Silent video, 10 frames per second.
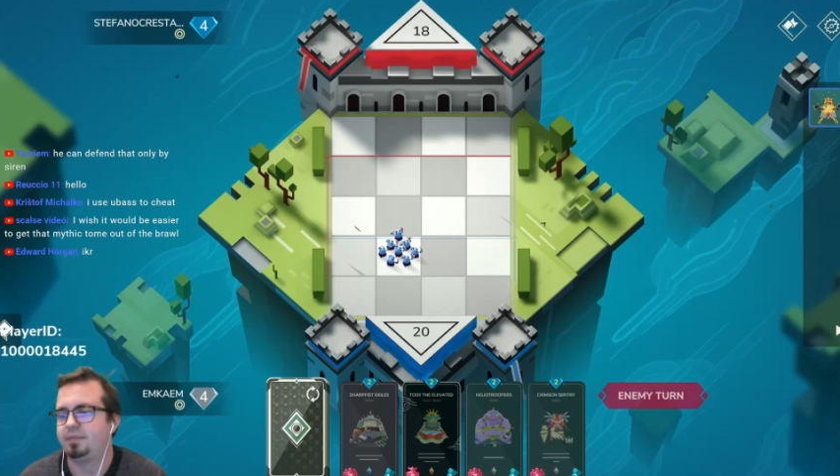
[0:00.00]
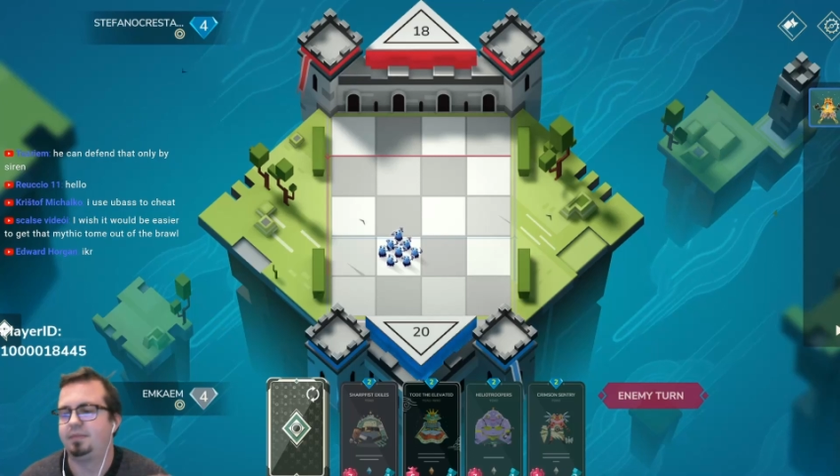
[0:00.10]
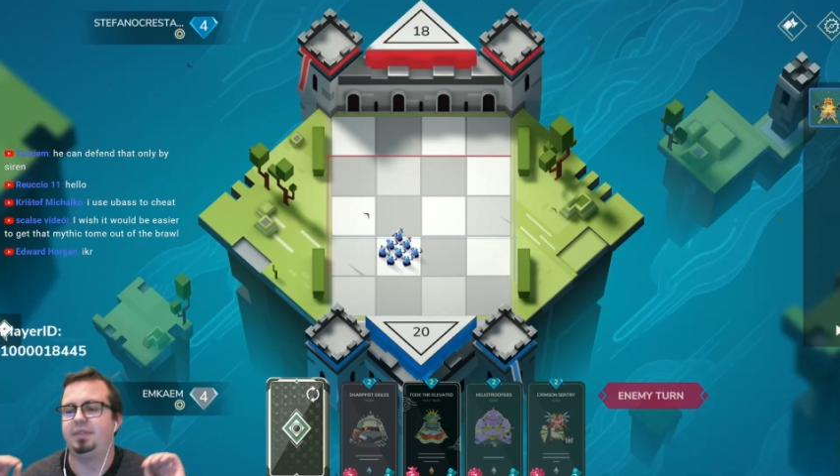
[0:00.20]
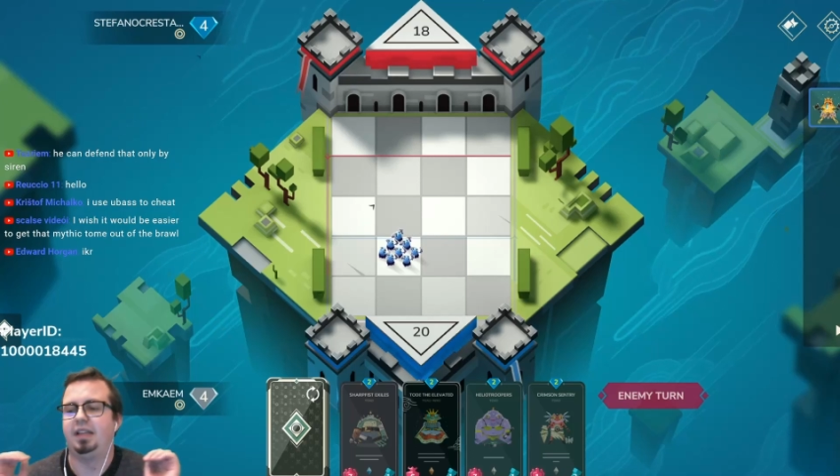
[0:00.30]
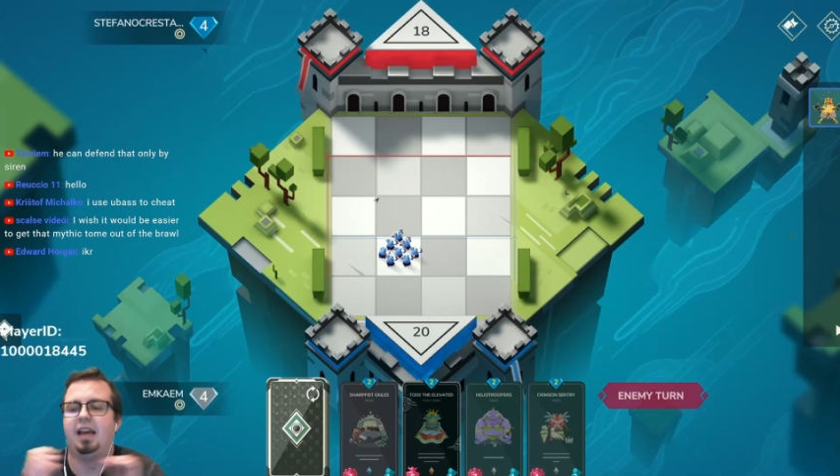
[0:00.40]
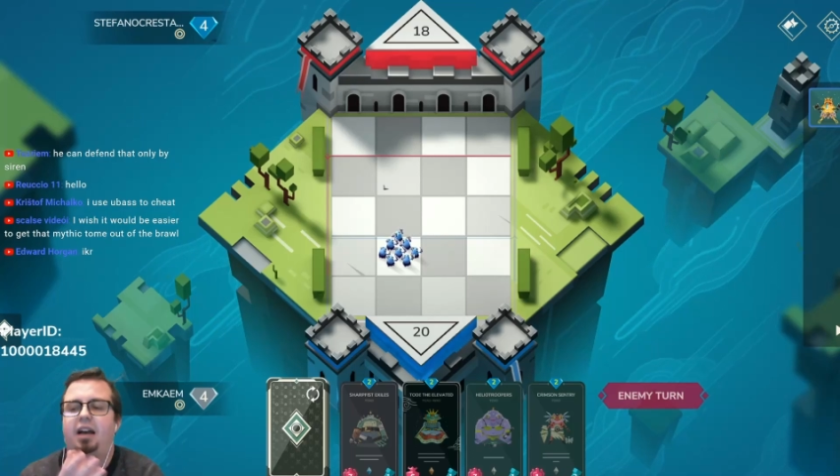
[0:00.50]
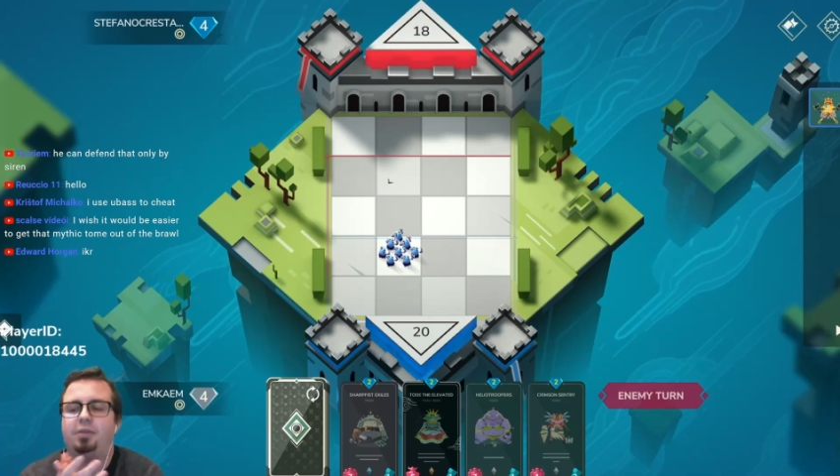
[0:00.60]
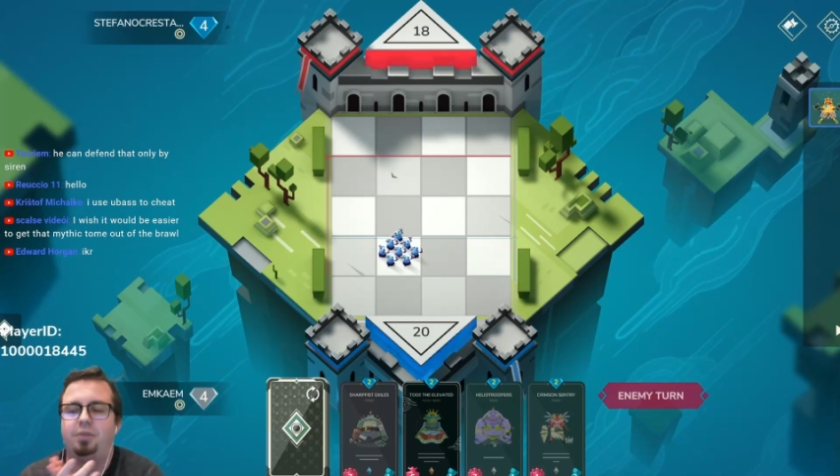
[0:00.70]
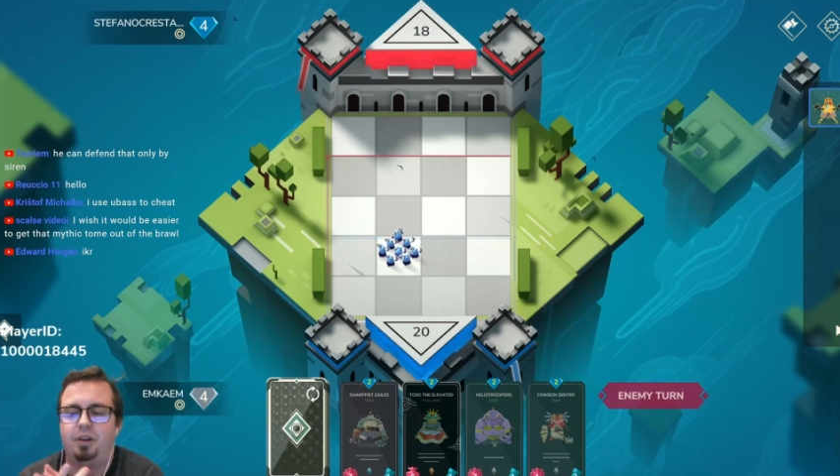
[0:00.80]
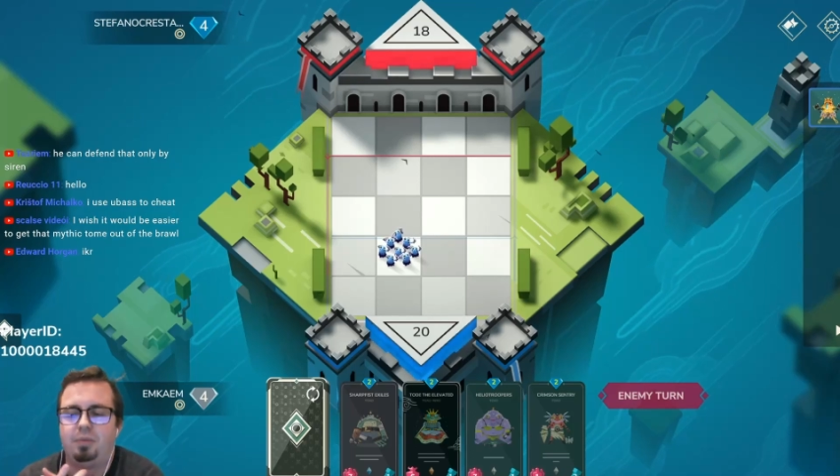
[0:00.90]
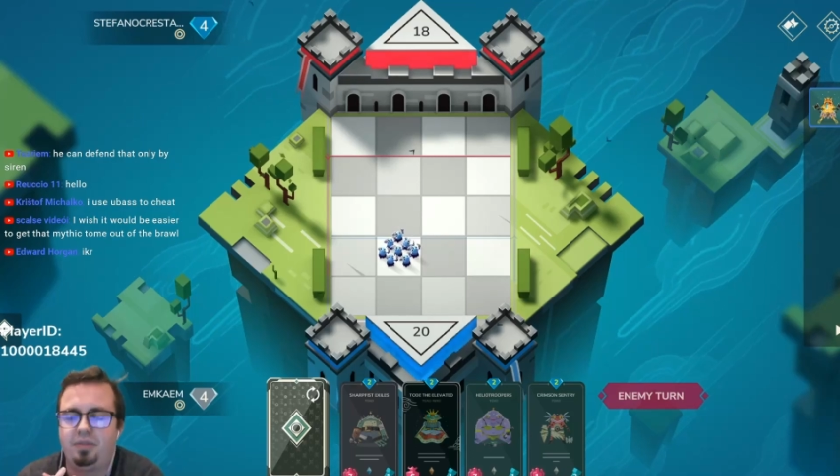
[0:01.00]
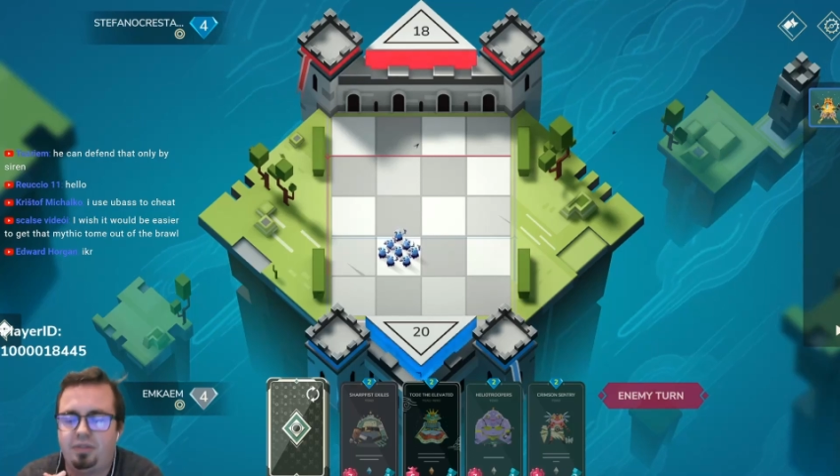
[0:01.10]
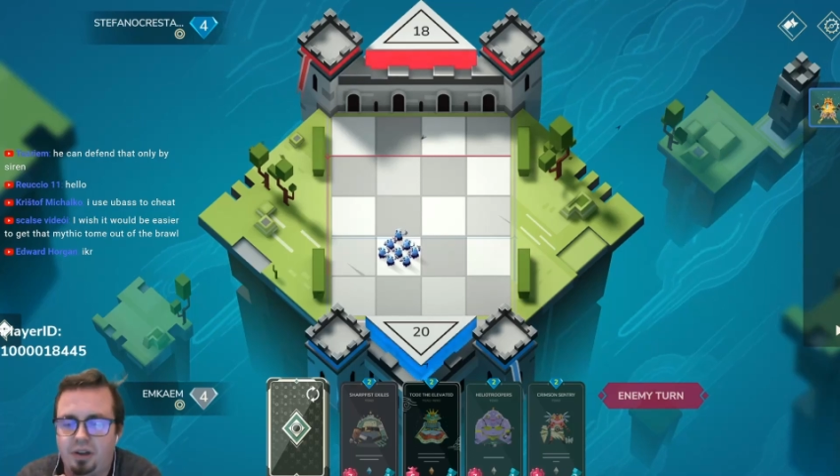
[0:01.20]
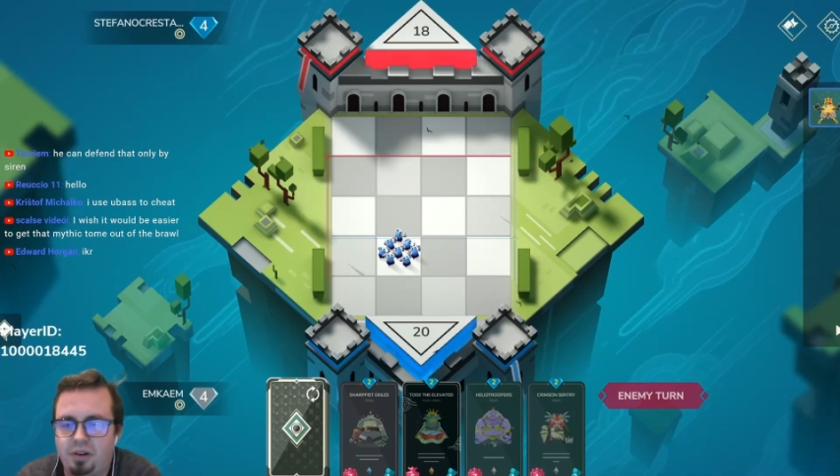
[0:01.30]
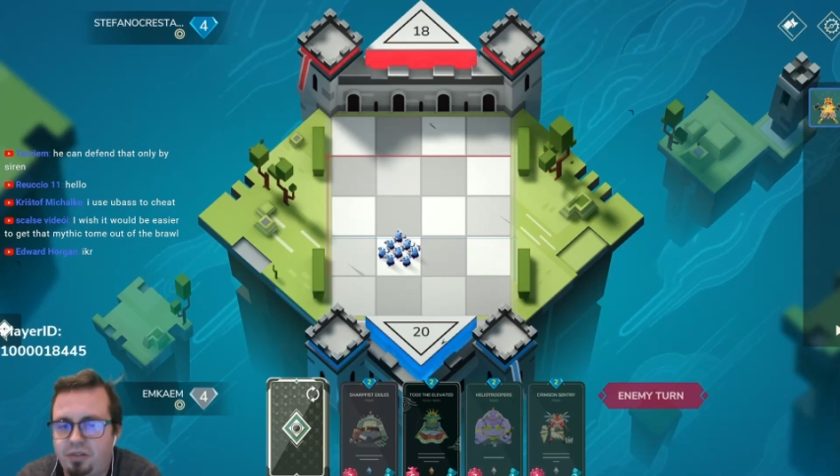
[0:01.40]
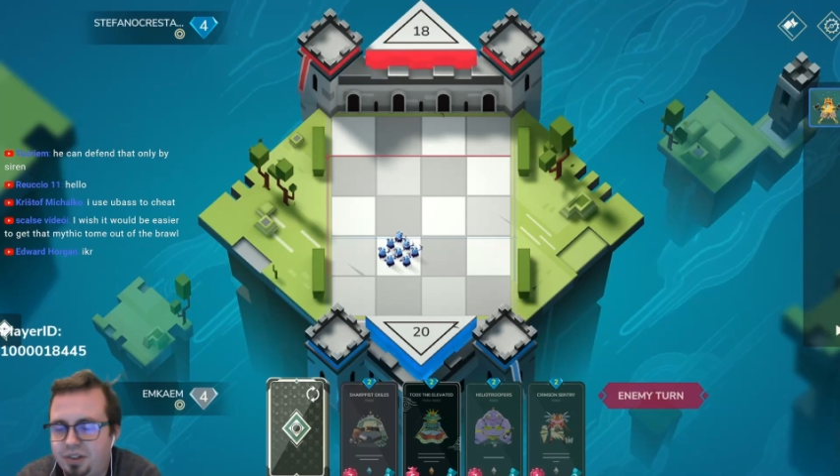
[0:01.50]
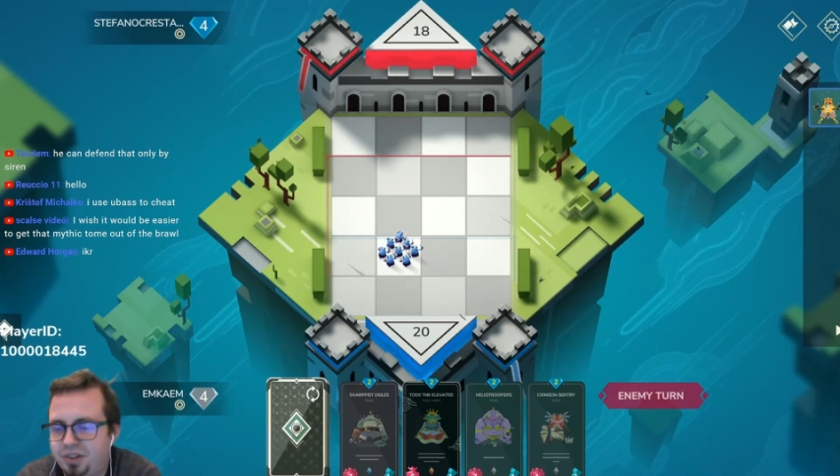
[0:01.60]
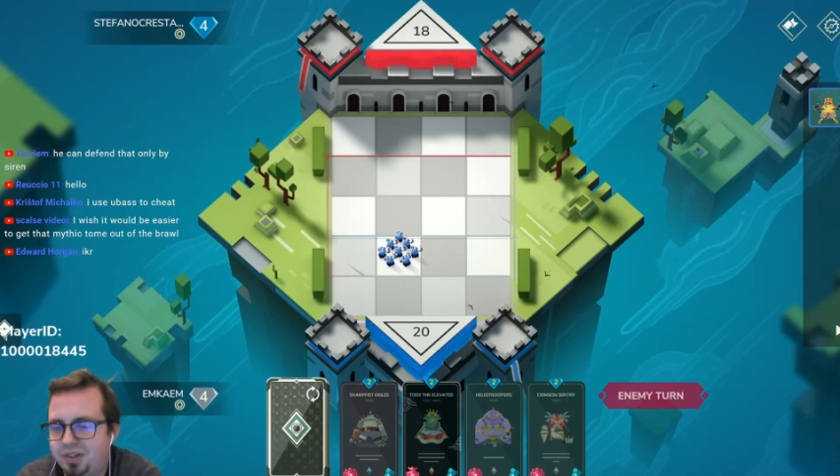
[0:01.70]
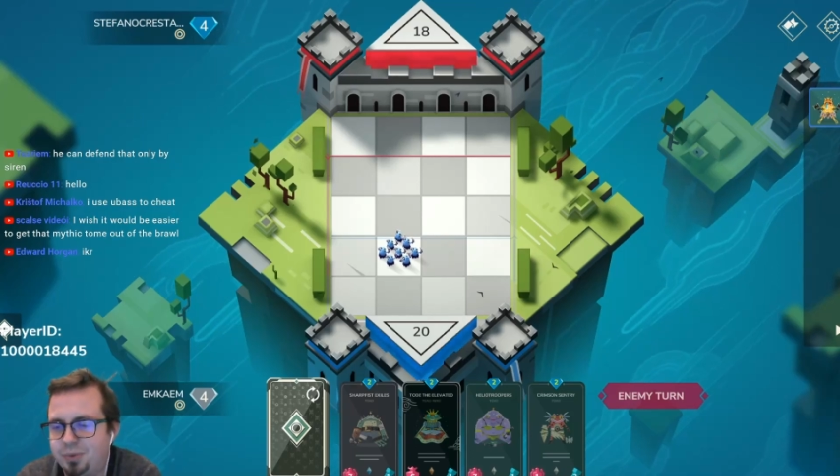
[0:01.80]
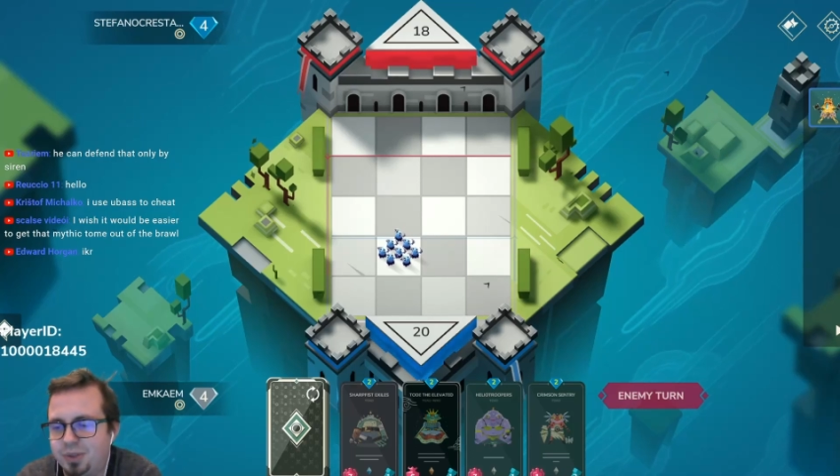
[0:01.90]
Yeah, I would hope so for
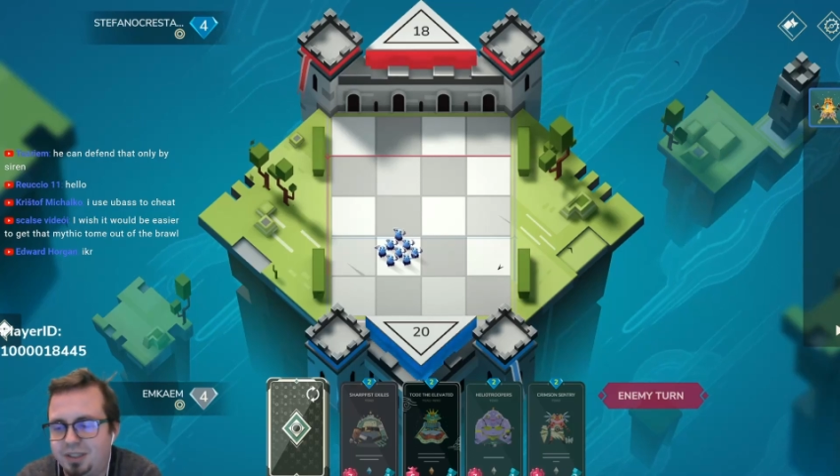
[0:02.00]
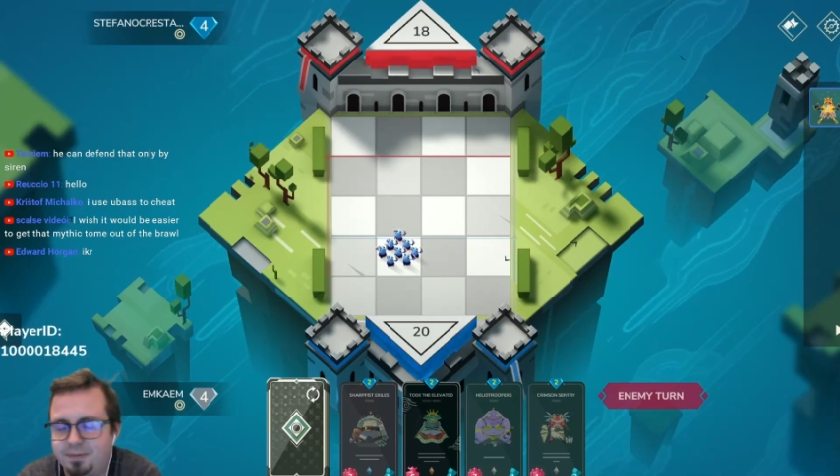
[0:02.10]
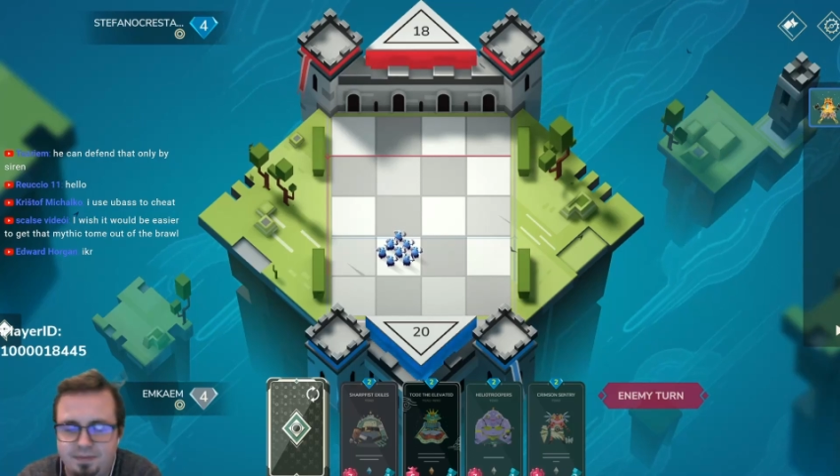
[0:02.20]
you as well.